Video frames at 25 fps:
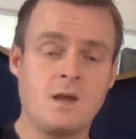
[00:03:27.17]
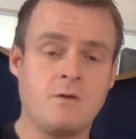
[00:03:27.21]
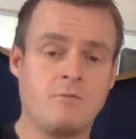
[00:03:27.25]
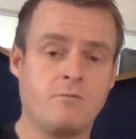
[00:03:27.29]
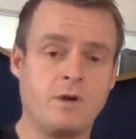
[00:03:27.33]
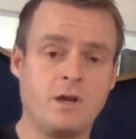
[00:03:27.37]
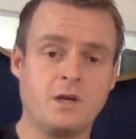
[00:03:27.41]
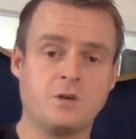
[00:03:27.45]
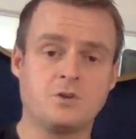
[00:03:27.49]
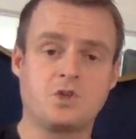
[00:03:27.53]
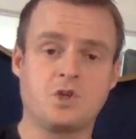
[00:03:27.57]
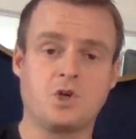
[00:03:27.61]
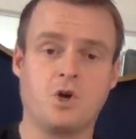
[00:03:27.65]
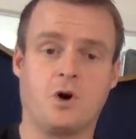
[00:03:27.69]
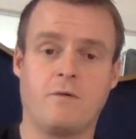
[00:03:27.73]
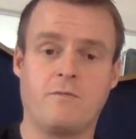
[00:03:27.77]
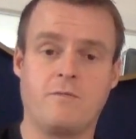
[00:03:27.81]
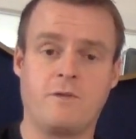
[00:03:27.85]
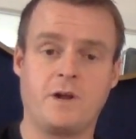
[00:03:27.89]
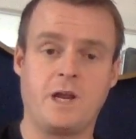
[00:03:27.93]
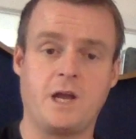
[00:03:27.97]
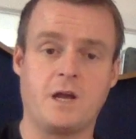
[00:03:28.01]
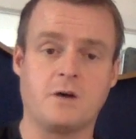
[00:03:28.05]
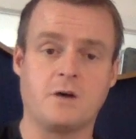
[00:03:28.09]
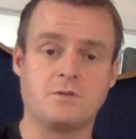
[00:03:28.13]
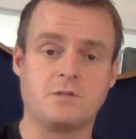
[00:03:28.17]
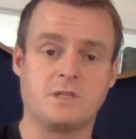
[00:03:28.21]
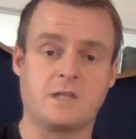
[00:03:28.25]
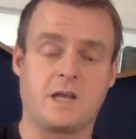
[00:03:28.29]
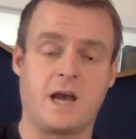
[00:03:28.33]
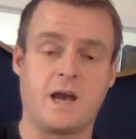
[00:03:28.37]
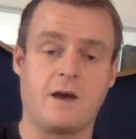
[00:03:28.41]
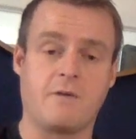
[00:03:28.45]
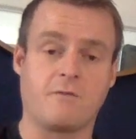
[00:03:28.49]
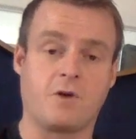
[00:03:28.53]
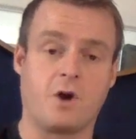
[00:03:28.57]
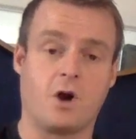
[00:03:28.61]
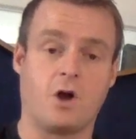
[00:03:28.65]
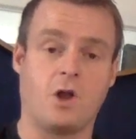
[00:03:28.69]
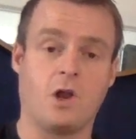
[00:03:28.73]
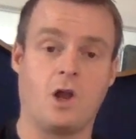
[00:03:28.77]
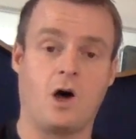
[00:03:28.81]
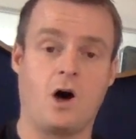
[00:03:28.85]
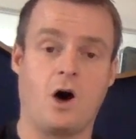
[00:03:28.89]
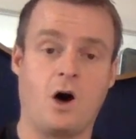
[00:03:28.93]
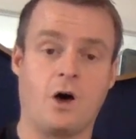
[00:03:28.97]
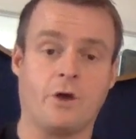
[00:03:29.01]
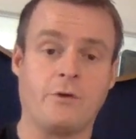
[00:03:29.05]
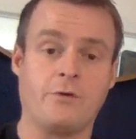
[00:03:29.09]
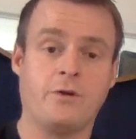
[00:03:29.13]
Real short video today. I've got a
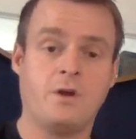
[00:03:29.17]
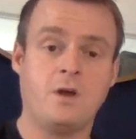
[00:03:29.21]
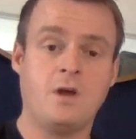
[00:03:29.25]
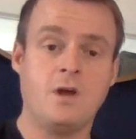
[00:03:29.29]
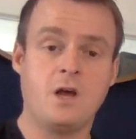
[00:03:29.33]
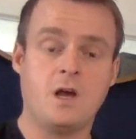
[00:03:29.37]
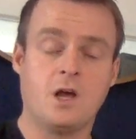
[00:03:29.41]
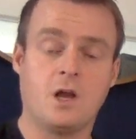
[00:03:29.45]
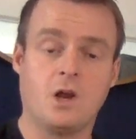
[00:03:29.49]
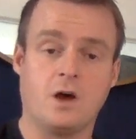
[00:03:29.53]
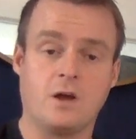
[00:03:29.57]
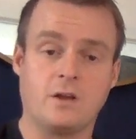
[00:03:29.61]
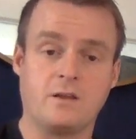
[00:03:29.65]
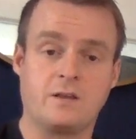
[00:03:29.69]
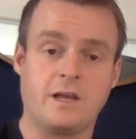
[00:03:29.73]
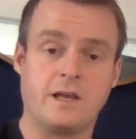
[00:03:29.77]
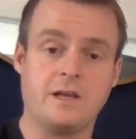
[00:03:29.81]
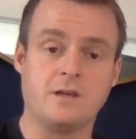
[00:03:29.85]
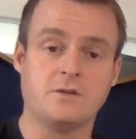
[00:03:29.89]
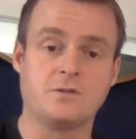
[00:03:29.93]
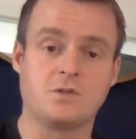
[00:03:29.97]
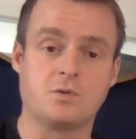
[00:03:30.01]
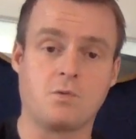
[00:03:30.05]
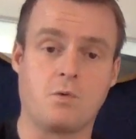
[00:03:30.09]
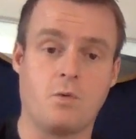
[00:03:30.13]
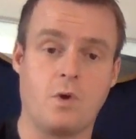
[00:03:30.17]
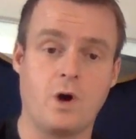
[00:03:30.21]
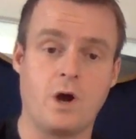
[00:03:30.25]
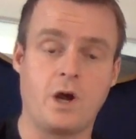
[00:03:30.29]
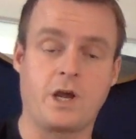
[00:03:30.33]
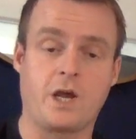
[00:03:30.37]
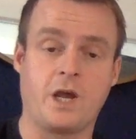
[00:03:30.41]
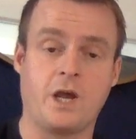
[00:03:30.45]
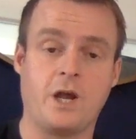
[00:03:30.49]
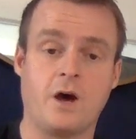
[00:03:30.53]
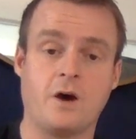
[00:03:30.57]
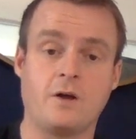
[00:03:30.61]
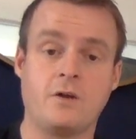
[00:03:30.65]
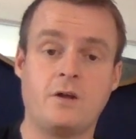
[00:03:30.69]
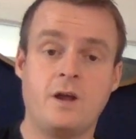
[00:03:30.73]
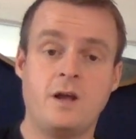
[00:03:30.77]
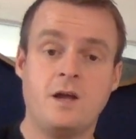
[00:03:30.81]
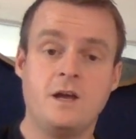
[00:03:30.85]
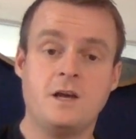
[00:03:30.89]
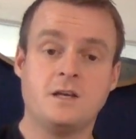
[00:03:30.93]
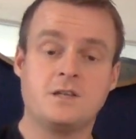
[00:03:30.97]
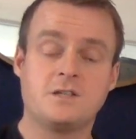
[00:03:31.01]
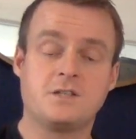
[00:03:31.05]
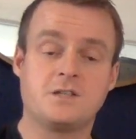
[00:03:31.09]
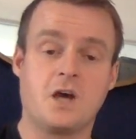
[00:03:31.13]
lot of deals we're working on.
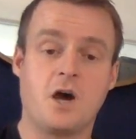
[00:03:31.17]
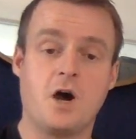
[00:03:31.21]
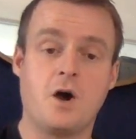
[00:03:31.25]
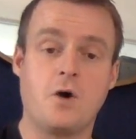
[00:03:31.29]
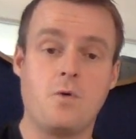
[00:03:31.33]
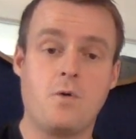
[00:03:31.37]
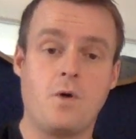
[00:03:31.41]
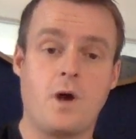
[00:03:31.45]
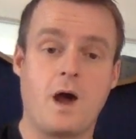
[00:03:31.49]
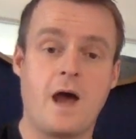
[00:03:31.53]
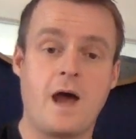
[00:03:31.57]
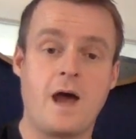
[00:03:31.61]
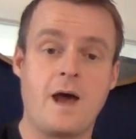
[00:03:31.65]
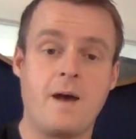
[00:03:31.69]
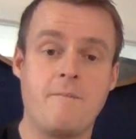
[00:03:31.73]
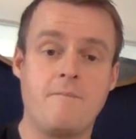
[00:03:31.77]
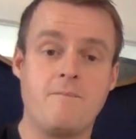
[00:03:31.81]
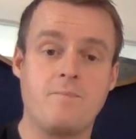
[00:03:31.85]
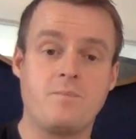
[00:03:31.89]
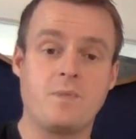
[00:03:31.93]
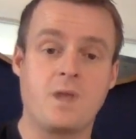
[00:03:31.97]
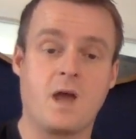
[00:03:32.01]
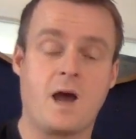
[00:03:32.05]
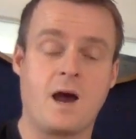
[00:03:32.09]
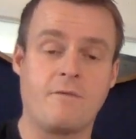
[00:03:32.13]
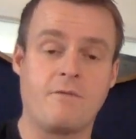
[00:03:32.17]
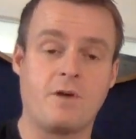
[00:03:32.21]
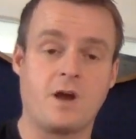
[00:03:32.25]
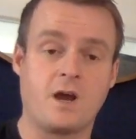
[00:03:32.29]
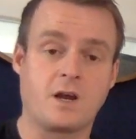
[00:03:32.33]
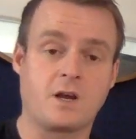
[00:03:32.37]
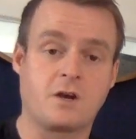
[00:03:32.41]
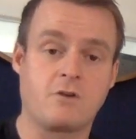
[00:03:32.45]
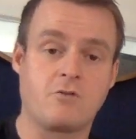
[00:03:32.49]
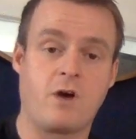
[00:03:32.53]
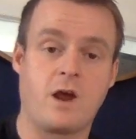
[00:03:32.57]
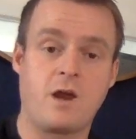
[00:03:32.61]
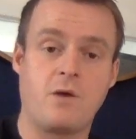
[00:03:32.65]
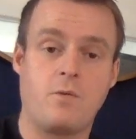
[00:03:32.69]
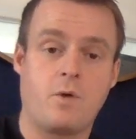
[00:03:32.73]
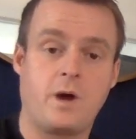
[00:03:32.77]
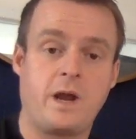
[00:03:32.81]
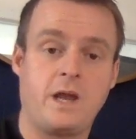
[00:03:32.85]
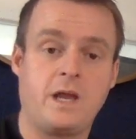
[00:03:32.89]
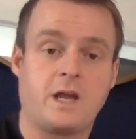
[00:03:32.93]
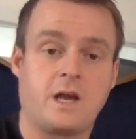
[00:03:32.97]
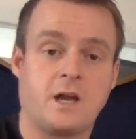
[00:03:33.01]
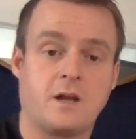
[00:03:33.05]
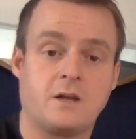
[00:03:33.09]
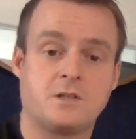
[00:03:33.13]
So have a great
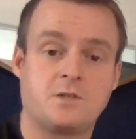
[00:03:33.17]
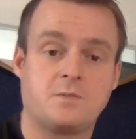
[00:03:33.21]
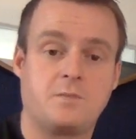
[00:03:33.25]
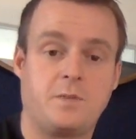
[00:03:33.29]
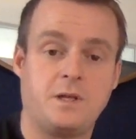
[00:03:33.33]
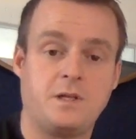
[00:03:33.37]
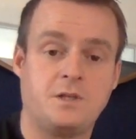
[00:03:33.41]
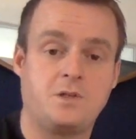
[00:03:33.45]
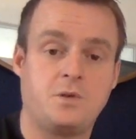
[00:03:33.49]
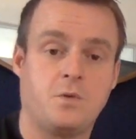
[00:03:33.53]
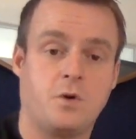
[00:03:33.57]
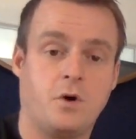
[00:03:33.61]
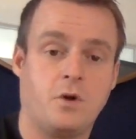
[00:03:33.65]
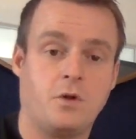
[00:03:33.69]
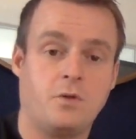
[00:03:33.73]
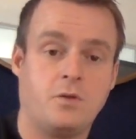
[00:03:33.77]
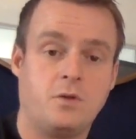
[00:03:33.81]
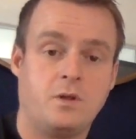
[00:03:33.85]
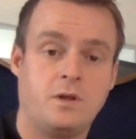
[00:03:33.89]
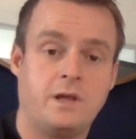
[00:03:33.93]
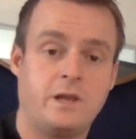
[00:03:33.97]
week, and I'll speak to you all